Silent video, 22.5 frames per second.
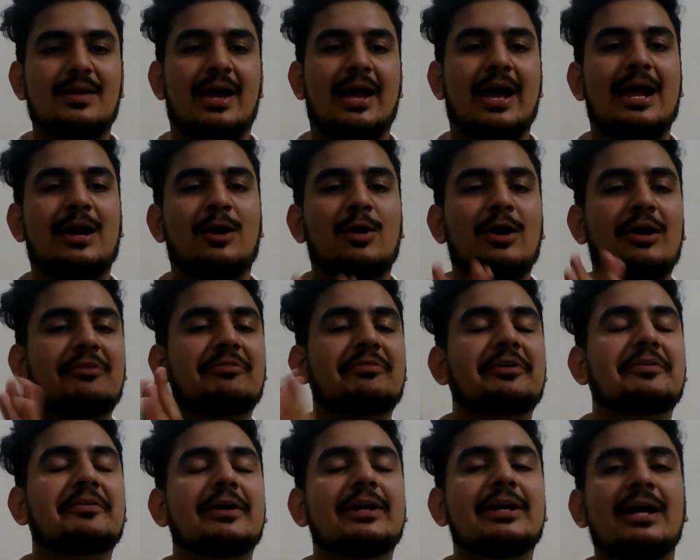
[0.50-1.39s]
Hello
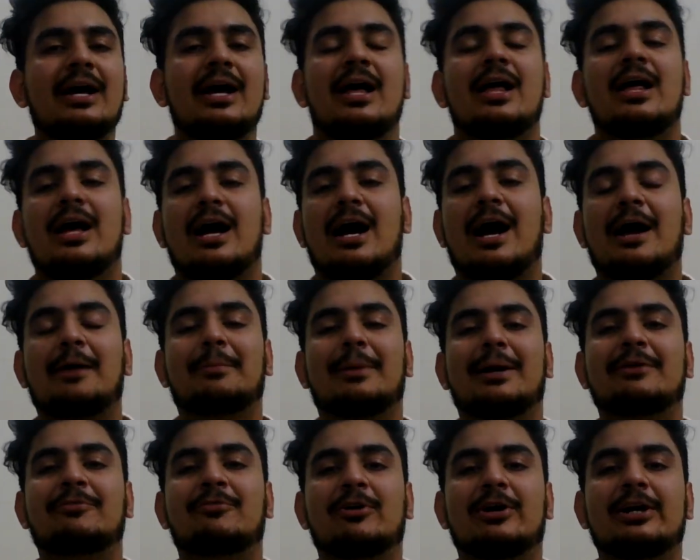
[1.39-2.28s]
everyone, I am
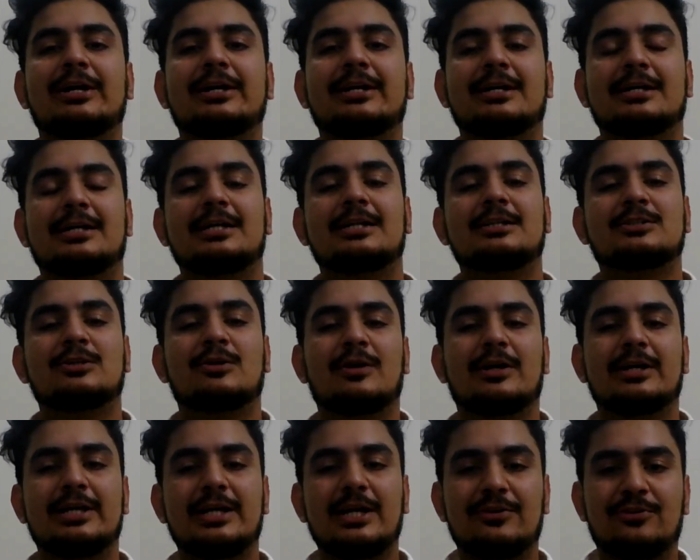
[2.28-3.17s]
Advocate Akhil
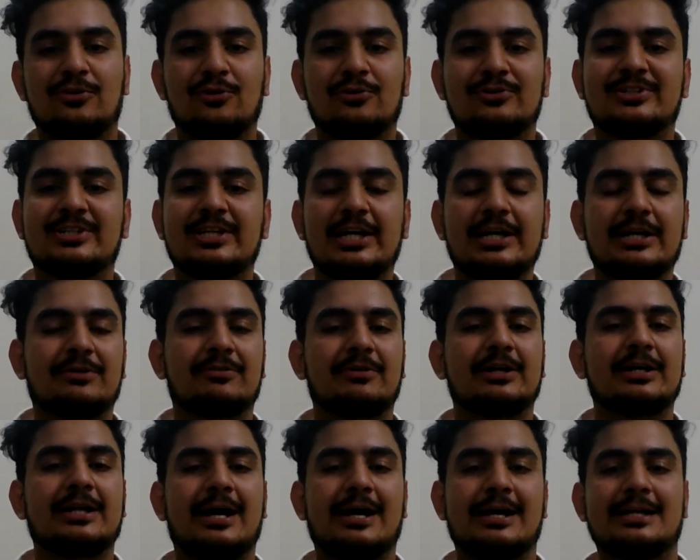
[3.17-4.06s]
Solanki, associate
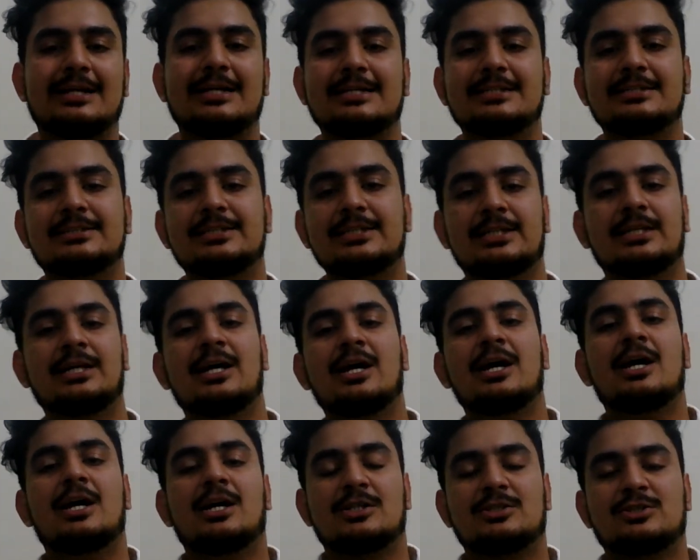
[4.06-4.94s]
with Dialezee.
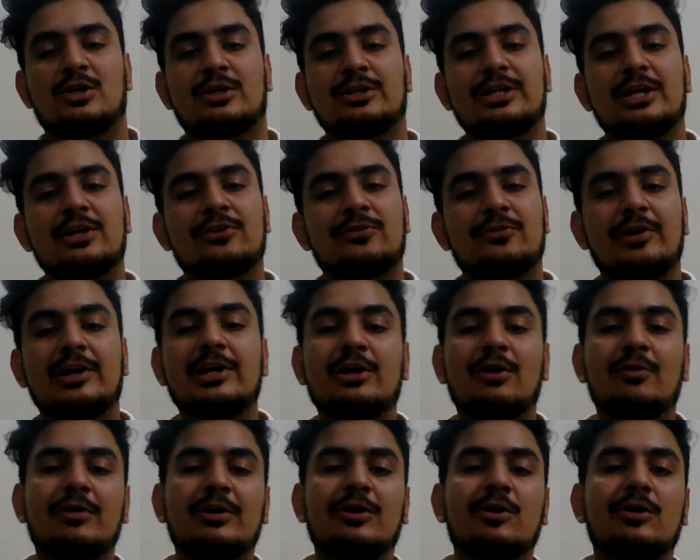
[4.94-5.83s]
So in this
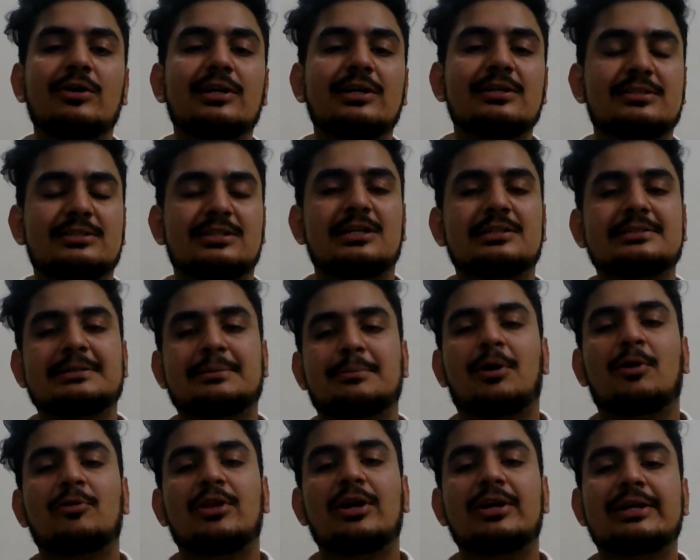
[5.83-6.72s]
video we are going to discuss
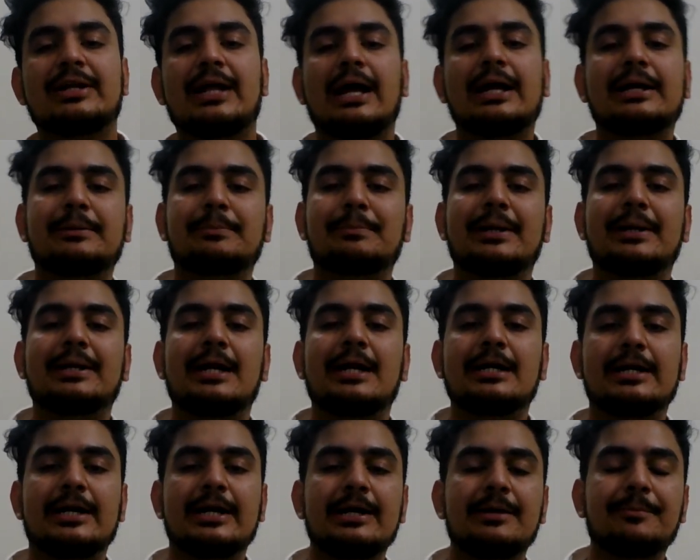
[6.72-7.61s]
about the death
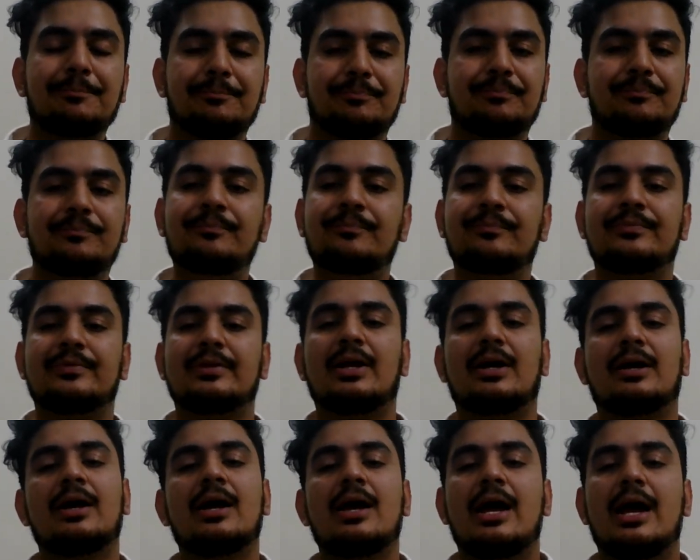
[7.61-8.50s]
penalty
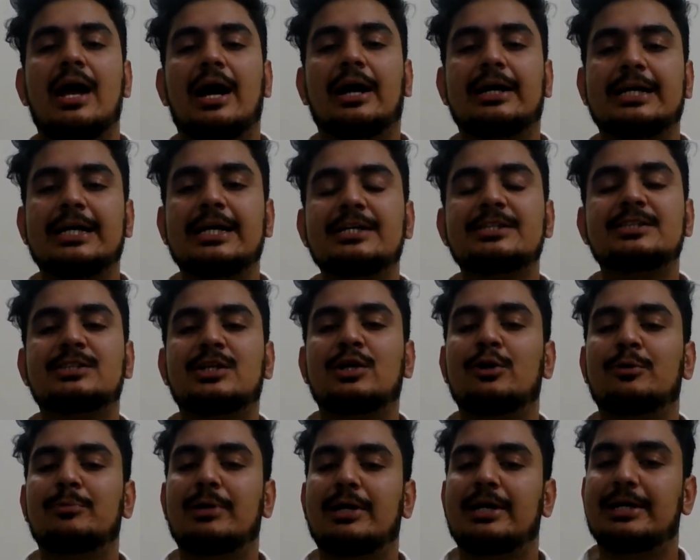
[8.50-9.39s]
against
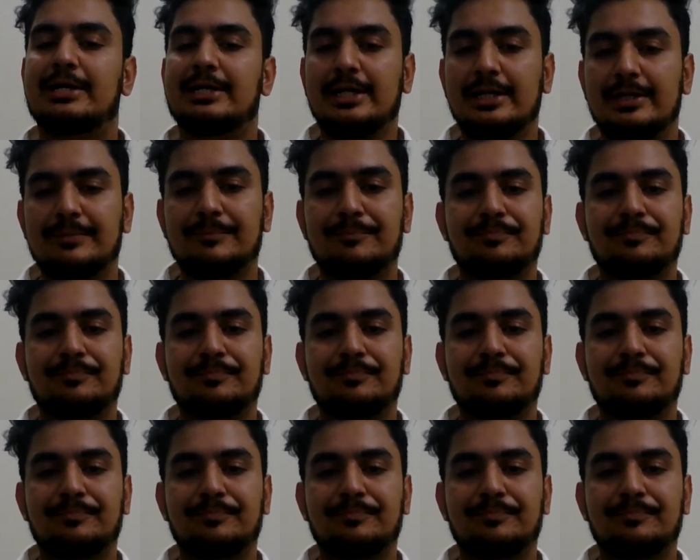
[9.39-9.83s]
humanity.